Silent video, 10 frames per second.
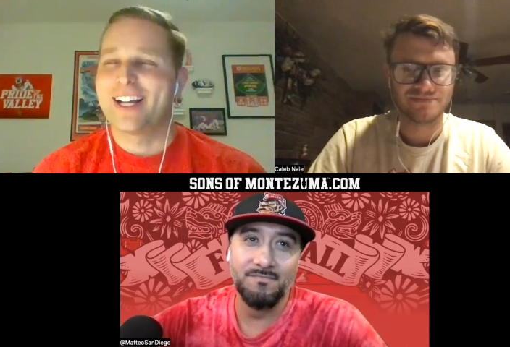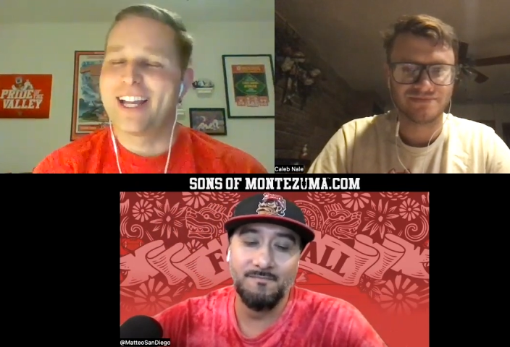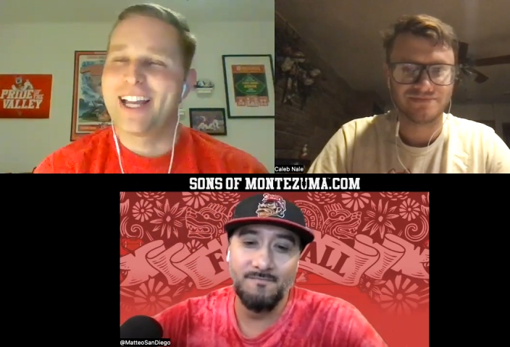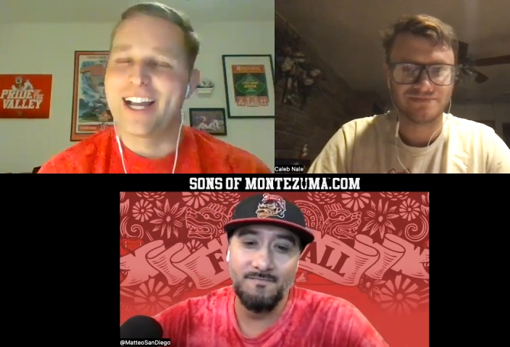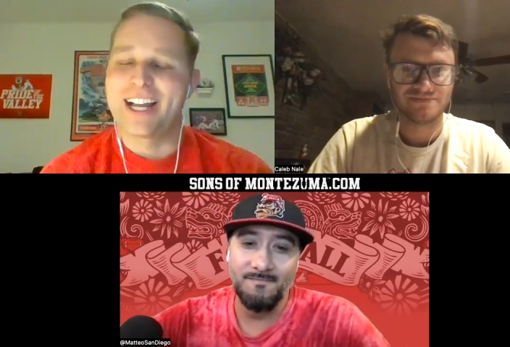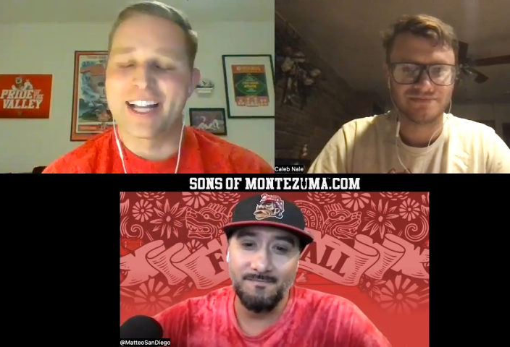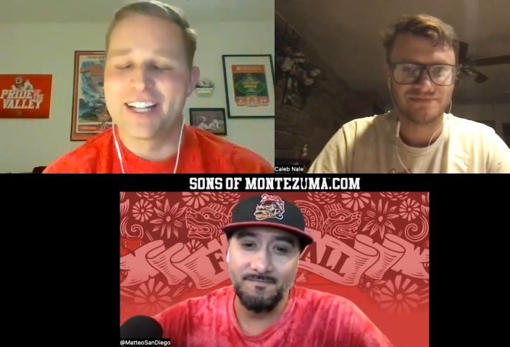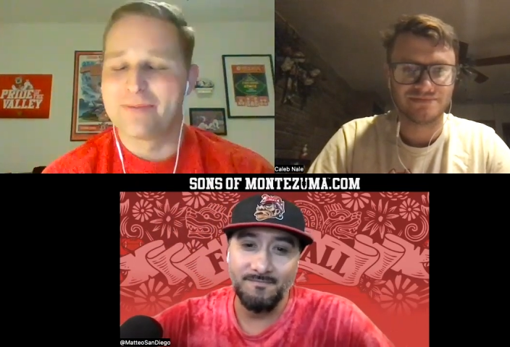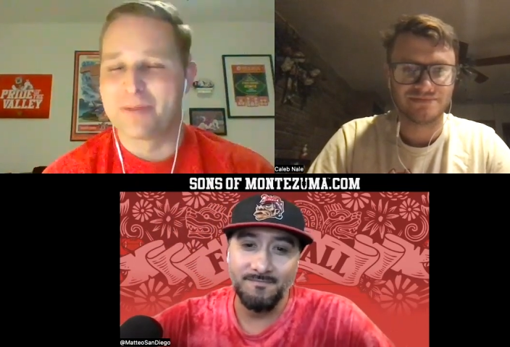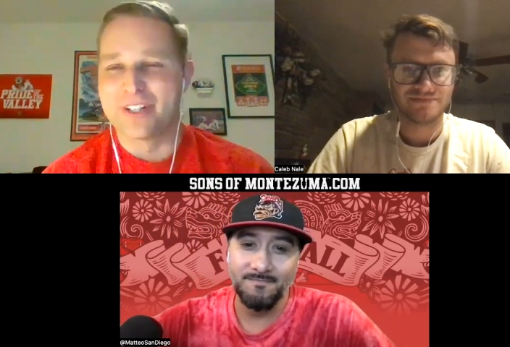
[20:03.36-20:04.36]
Speaker 1: I ha- I kind
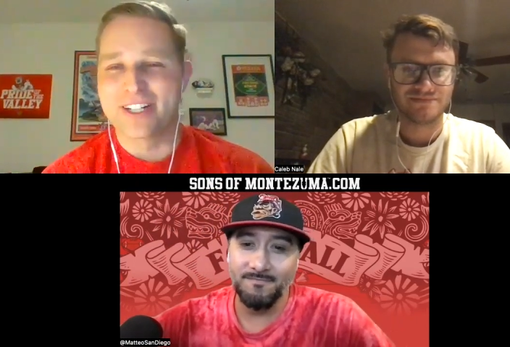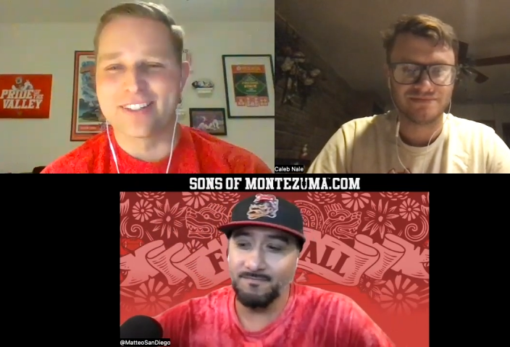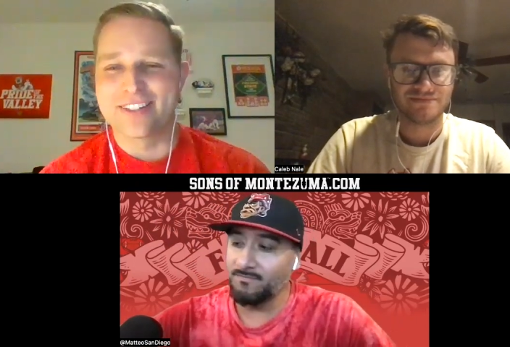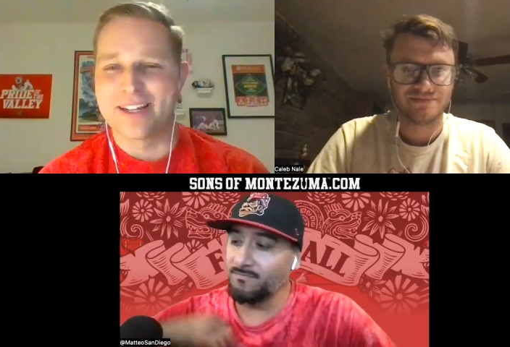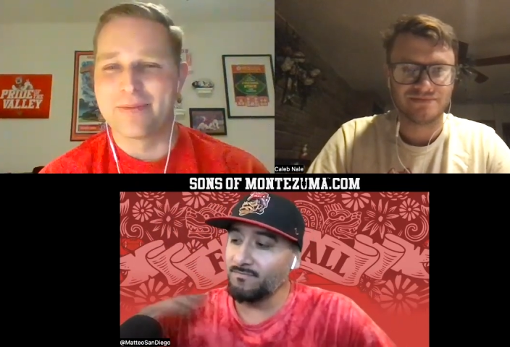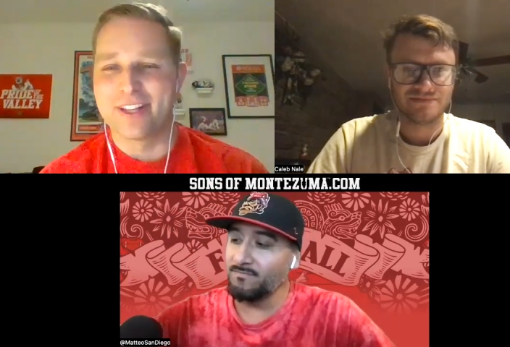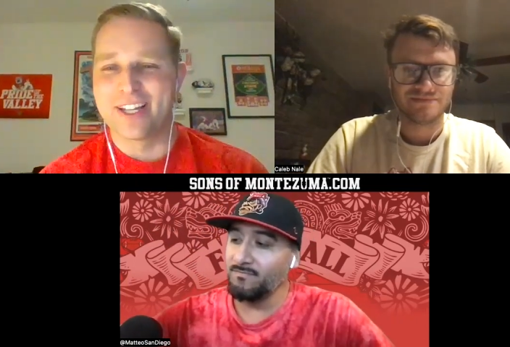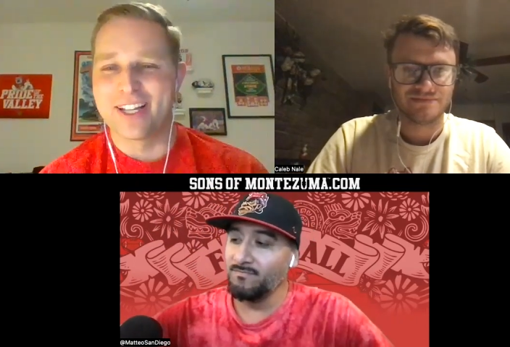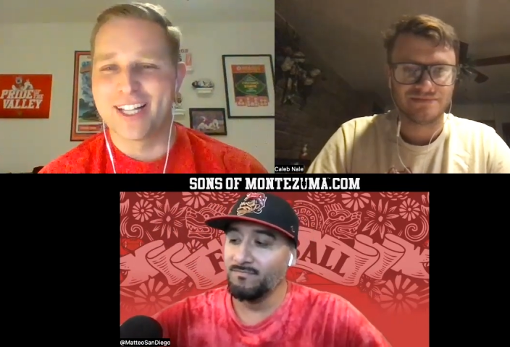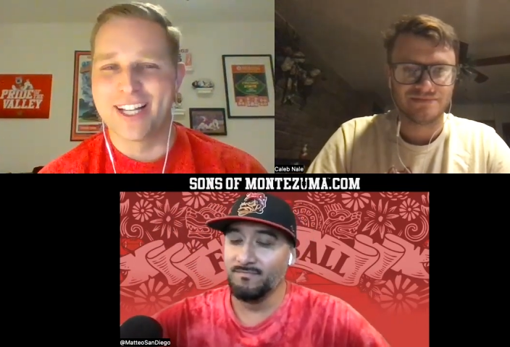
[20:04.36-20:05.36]
of predicted the same
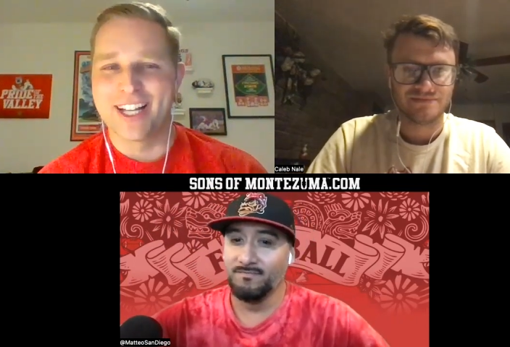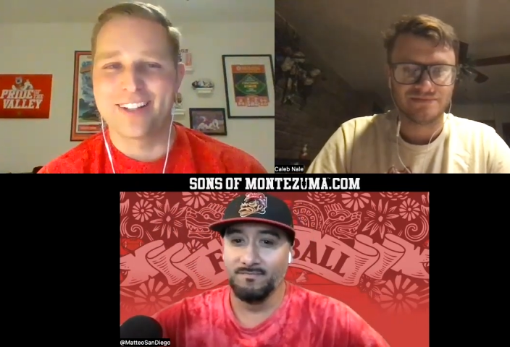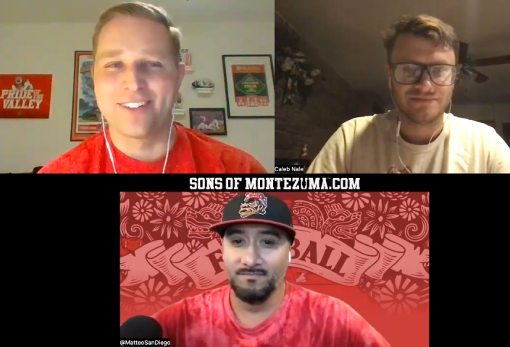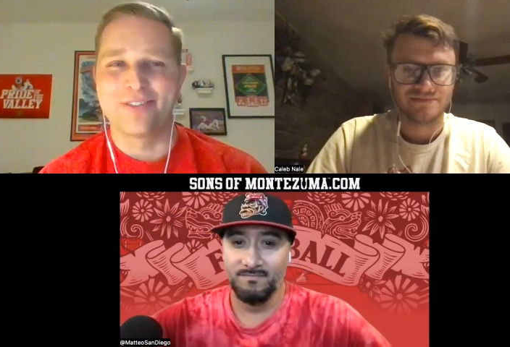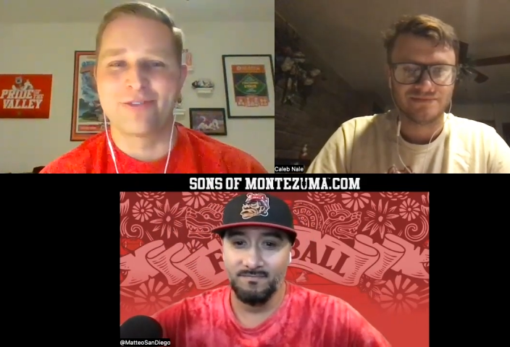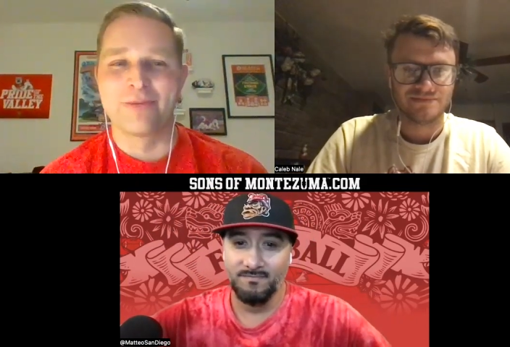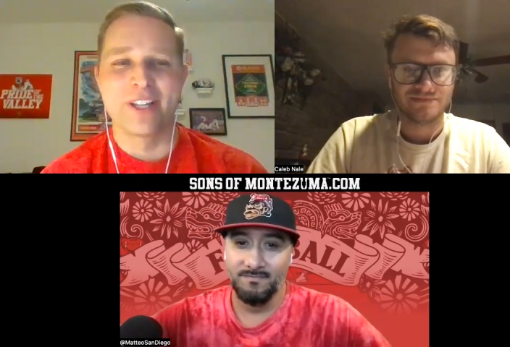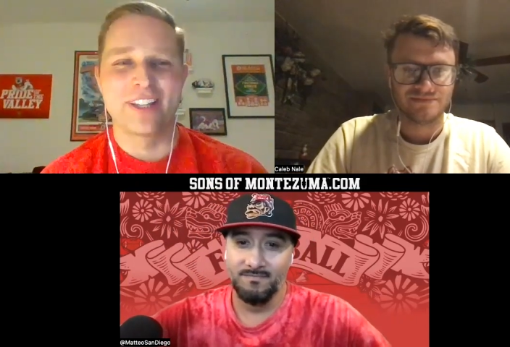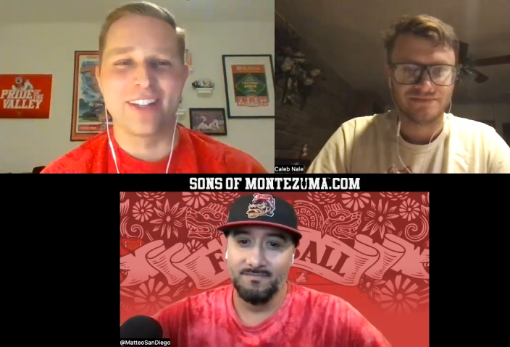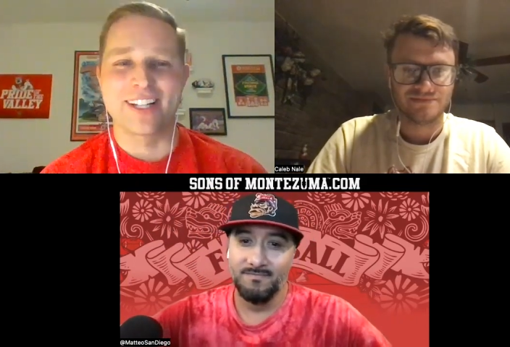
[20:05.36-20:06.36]
thing. Like for
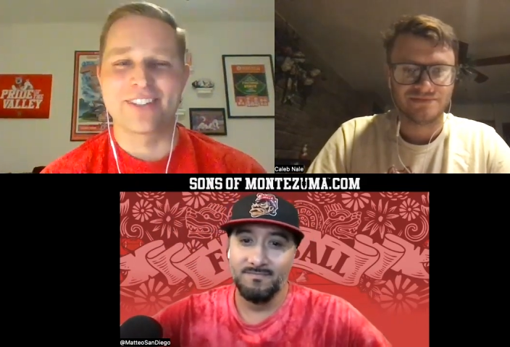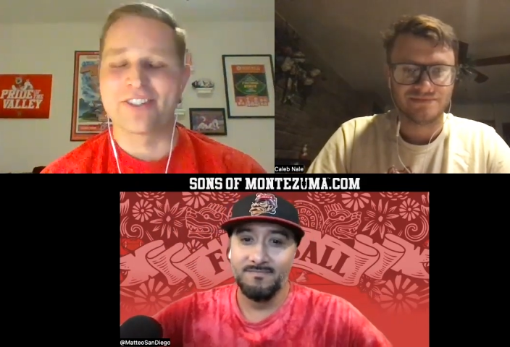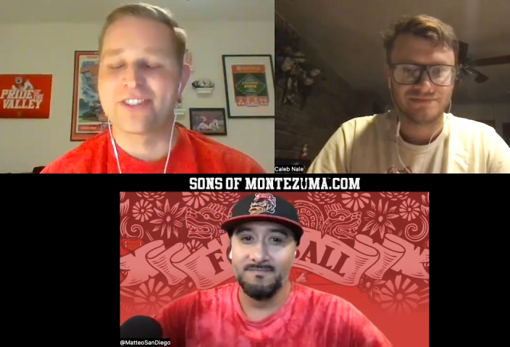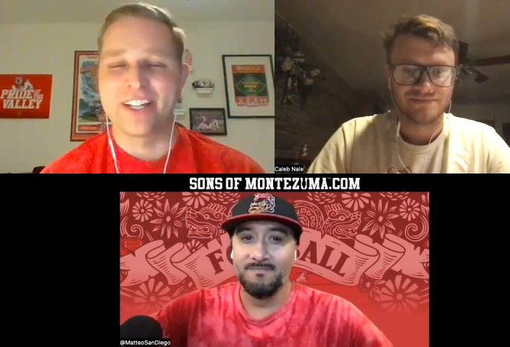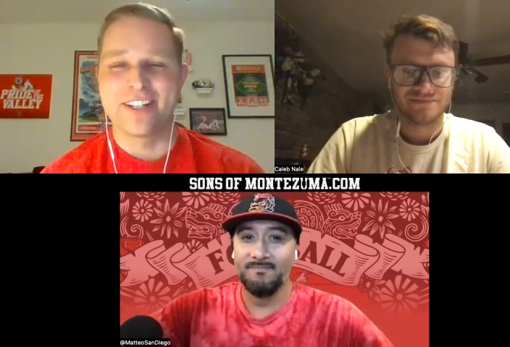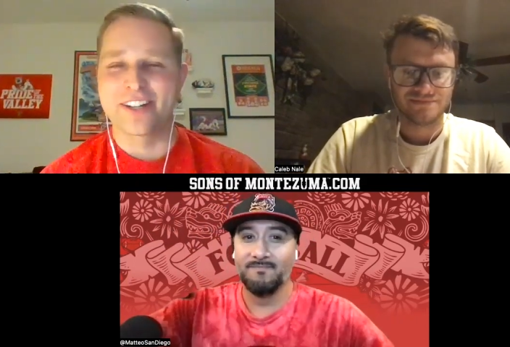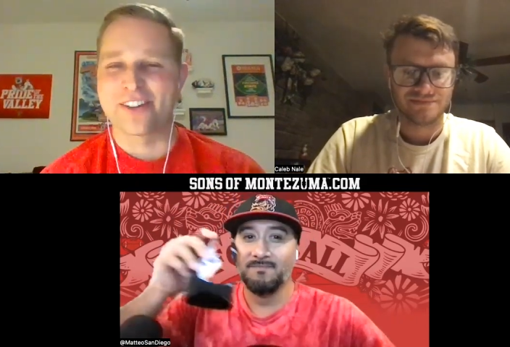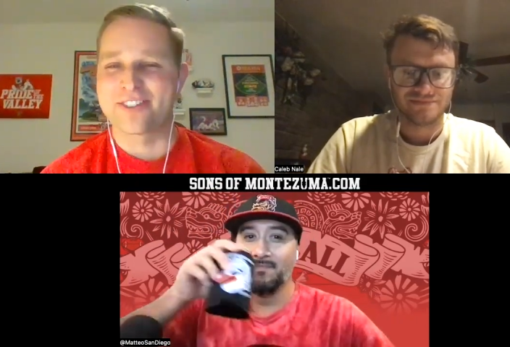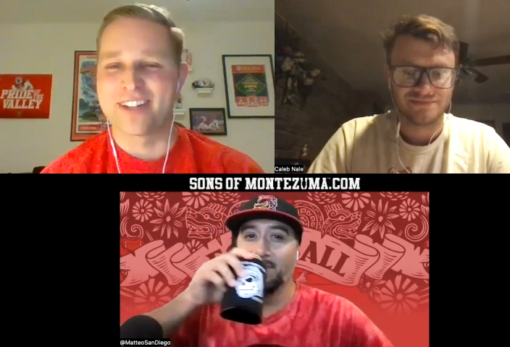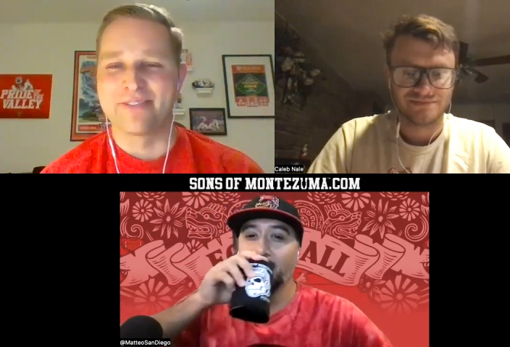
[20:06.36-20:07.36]
me, like just San Diego
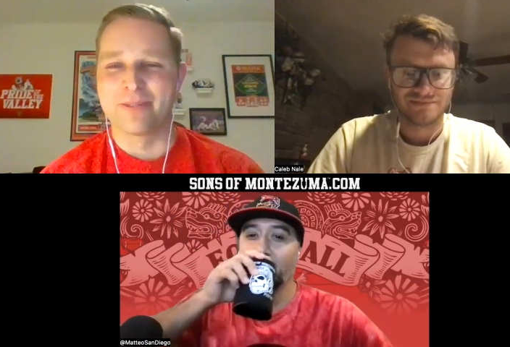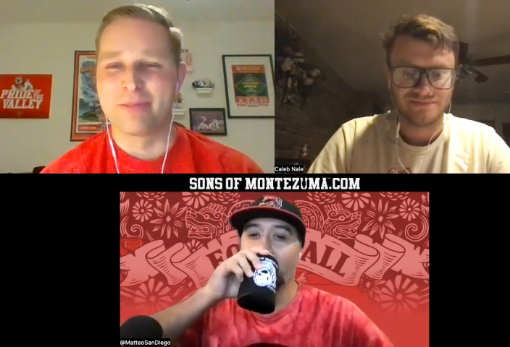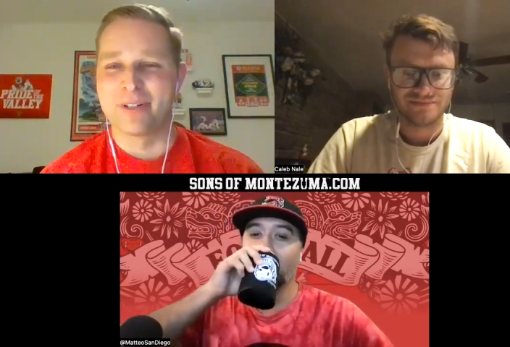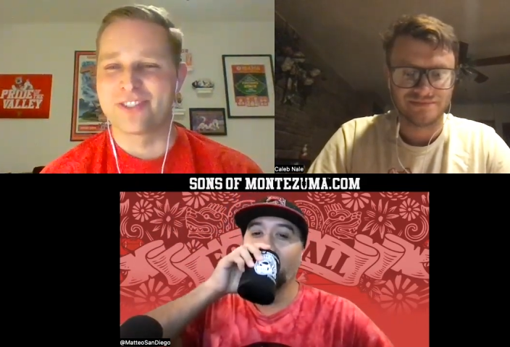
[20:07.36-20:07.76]
State football is